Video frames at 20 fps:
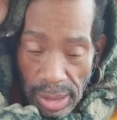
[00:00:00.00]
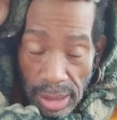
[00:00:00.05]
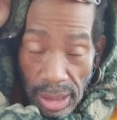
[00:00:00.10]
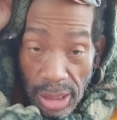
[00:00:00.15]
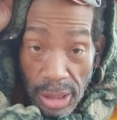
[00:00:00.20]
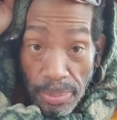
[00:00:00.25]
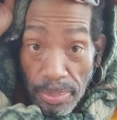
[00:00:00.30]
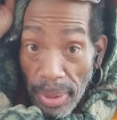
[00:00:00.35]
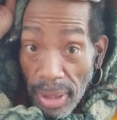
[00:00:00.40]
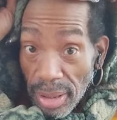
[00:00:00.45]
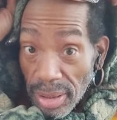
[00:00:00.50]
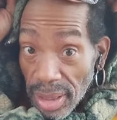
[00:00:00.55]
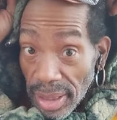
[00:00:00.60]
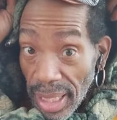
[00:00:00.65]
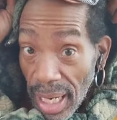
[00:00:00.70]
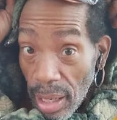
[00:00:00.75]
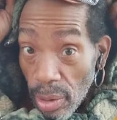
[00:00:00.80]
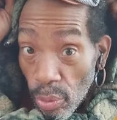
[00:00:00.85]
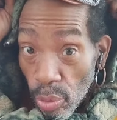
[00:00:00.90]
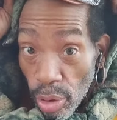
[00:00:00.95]
The spells are
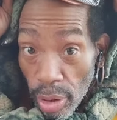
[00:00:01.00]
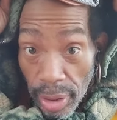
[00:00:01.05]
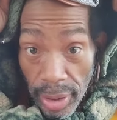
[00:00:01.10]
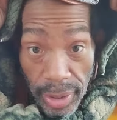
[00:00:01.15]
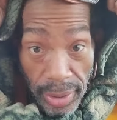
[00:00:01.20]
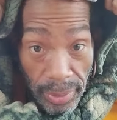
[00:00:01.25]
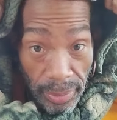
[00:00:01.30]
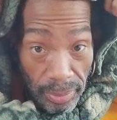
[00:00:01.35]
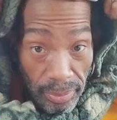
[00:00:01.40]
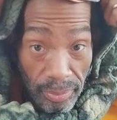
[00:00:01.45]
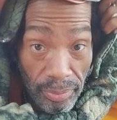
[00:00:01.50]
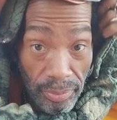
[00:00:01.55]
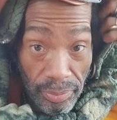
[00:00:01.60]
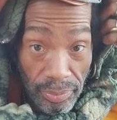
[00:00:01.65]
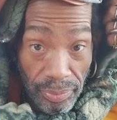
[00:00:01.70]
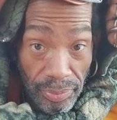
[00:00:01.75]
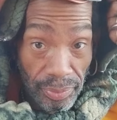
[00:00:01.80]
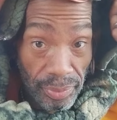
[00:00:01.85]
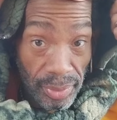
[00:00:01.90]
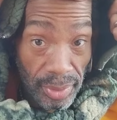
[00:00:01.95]
not working.
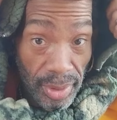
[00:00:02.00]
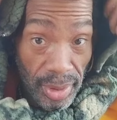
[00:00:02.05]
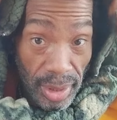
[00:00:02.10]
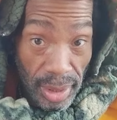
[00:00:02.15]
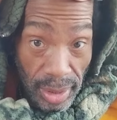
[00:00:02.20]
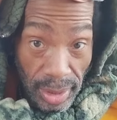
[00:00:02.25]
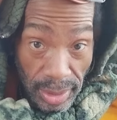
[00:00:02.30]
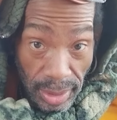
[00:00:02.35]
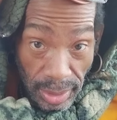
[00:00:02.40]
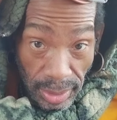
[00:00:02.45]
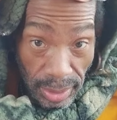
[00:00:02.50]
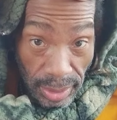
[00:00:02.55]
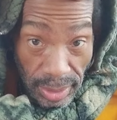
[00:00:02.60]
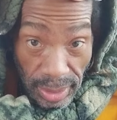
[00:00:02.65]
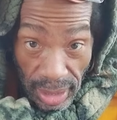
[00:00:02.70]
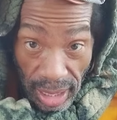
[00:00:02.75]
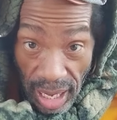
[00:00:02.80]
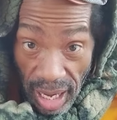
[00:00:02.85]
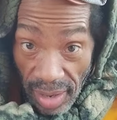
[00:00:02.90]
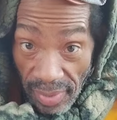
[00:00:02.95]

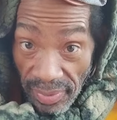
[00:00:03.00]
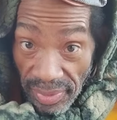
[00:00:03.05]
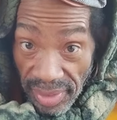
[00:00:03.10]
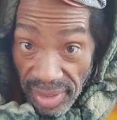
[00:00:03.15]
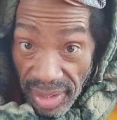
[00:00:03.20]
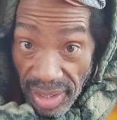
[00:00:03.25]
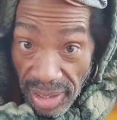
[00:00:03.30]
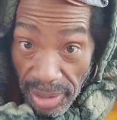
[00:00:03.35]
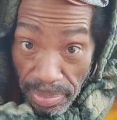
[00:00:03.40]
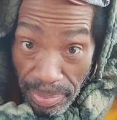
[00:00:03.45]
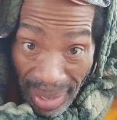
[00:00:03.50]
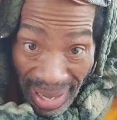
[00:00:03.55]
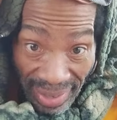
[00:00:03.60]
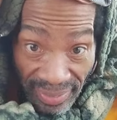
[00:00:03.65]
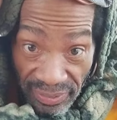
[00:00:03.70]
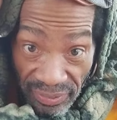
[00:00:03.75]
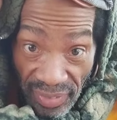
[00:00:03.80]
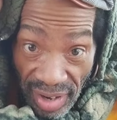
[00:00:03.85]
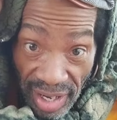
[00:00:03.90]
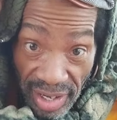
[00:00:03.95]
Everything is
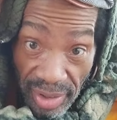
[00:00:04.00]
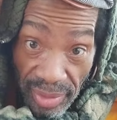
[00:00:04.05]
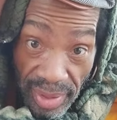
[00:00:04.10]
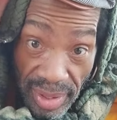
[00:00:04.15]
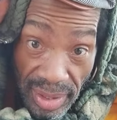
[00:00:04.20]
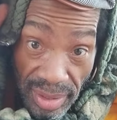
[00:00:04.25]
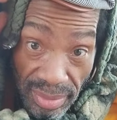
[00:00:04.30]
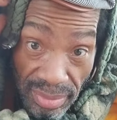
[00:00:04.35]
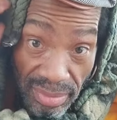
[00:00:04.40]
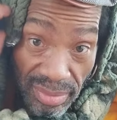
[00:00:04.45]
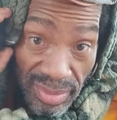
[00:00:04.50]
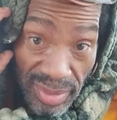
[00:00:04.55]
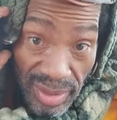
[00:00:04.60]
backfiring.